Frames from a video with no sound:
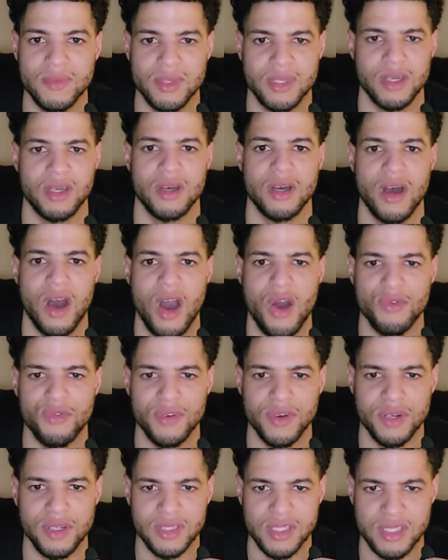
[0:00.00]
the
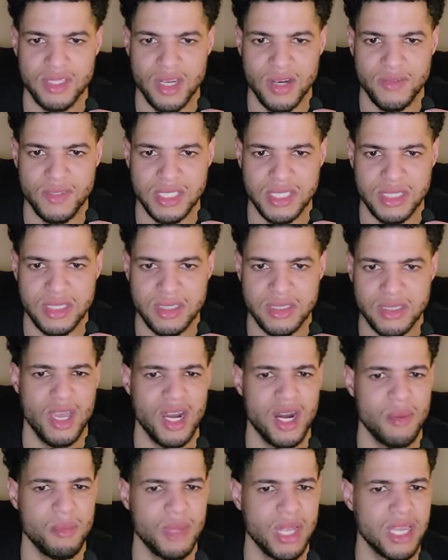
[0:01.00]
offer the services
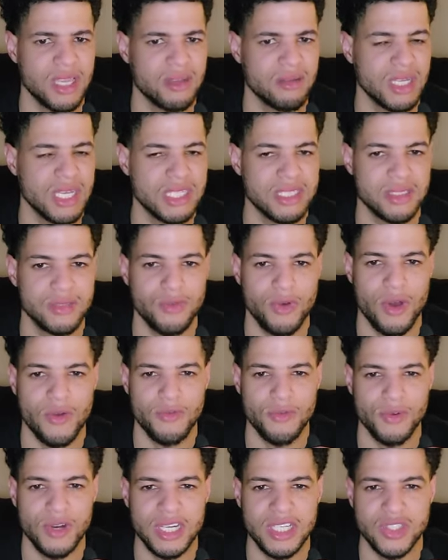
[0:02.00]
and i'm like it's a
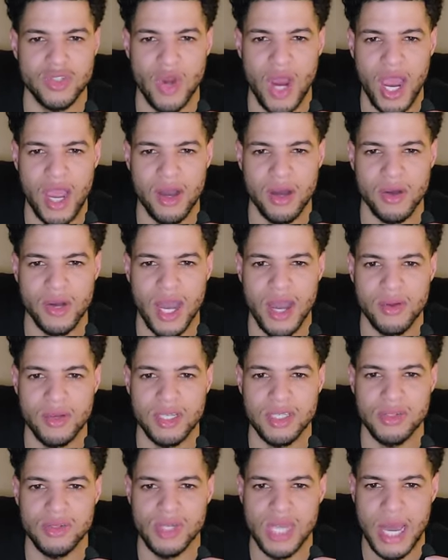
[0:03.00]
free trial how
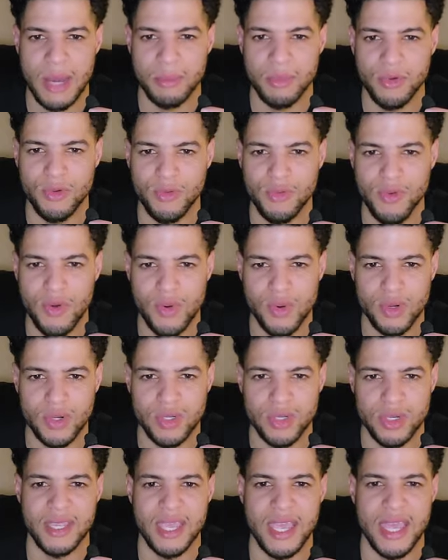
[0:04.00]
can you not move
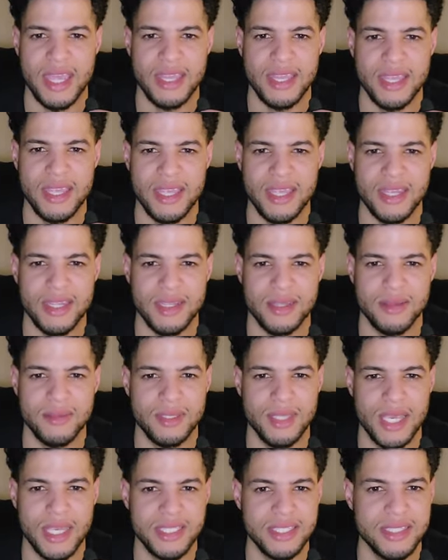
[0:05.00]
forward and then
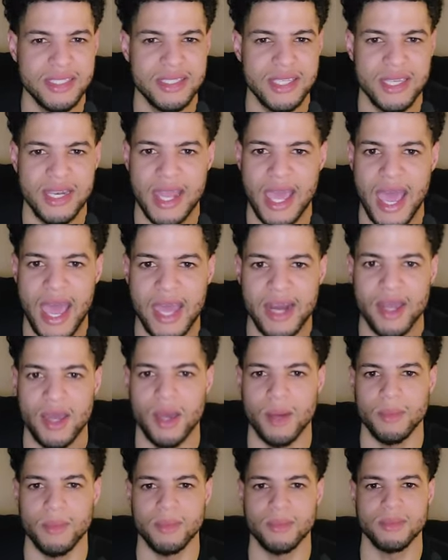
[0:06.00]
it just didn't add
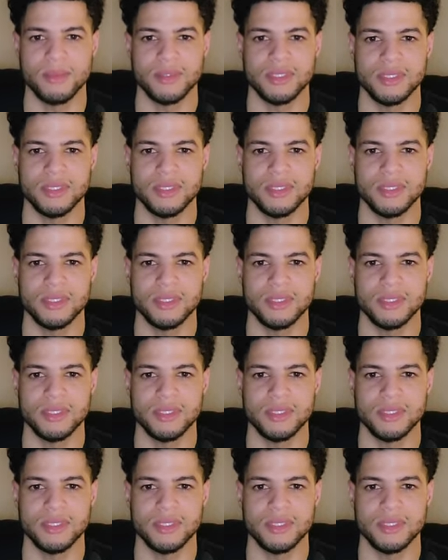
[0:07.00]
up